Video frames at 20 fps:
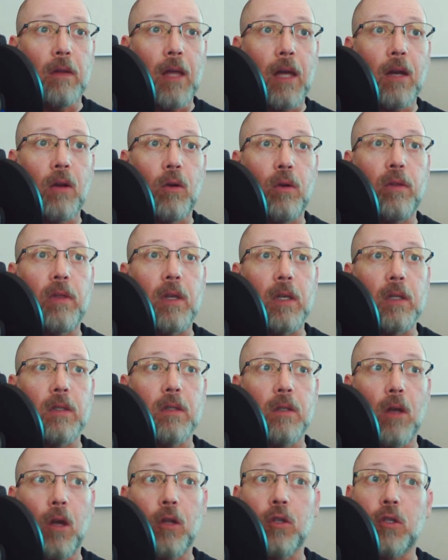that oath
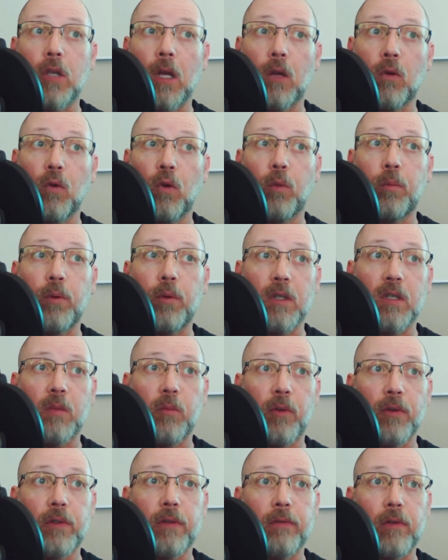is, on general
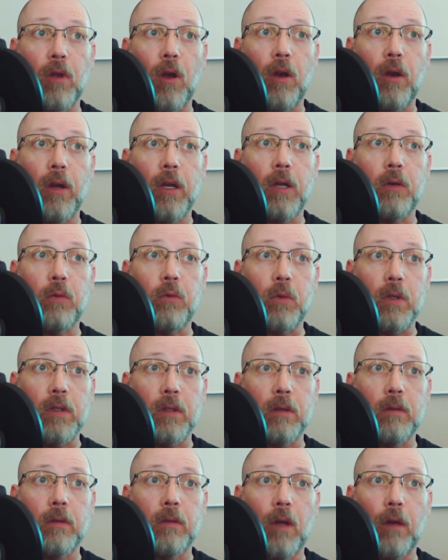principles of law and
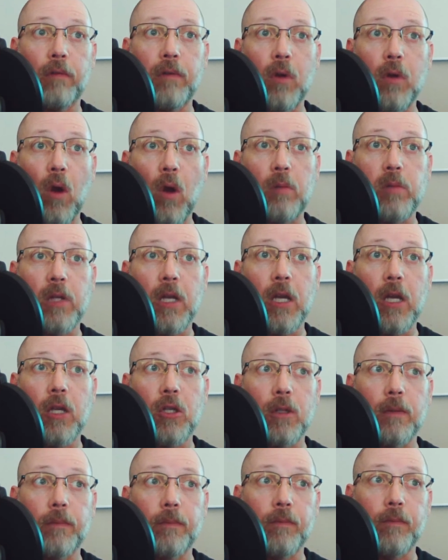reason, of no
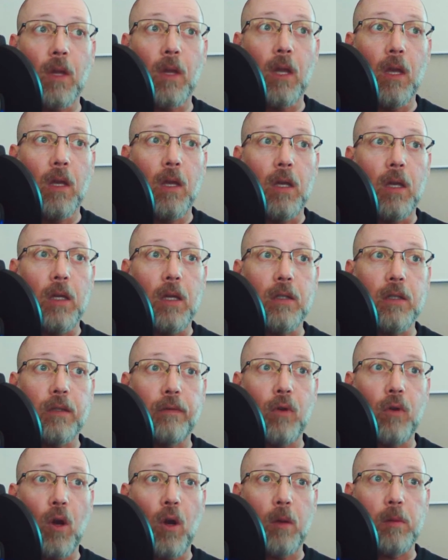obligation. It is
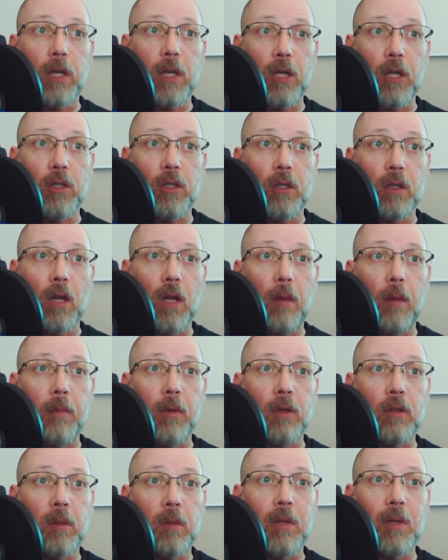of no obligation, not
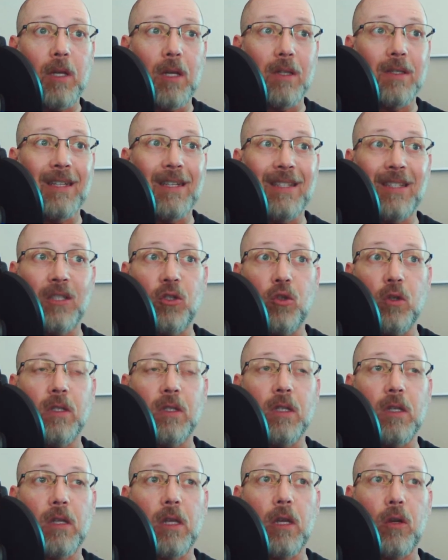merely because it is
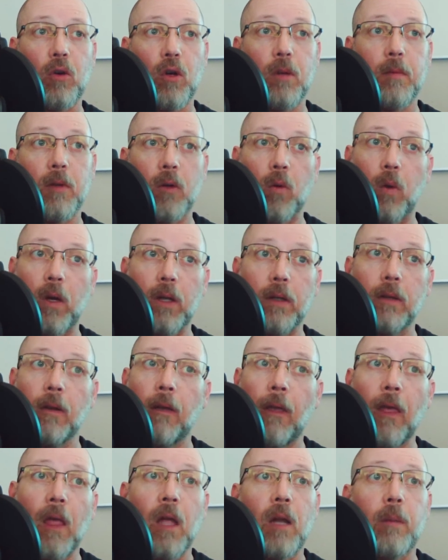intrinsically a criminal one,
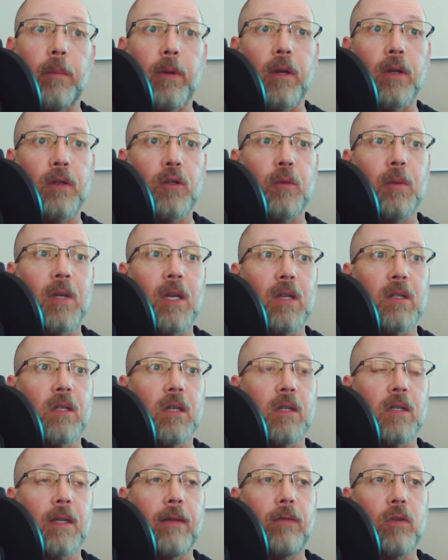but also because it
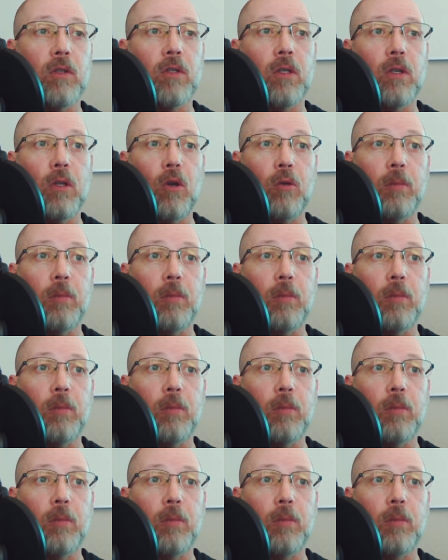is given to